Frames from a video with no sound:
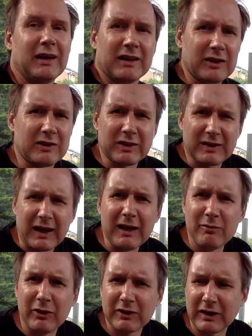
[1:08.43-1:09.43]
So it's the
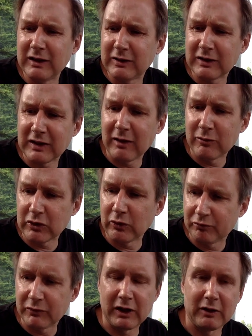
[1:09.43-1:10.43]
same as
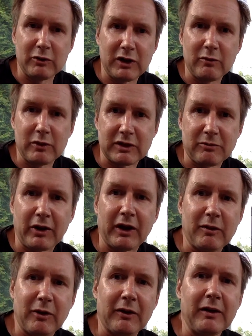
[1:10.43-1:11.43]
we did with supply and
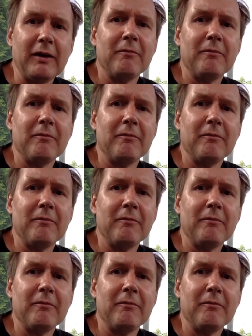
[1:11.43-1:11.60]
demand.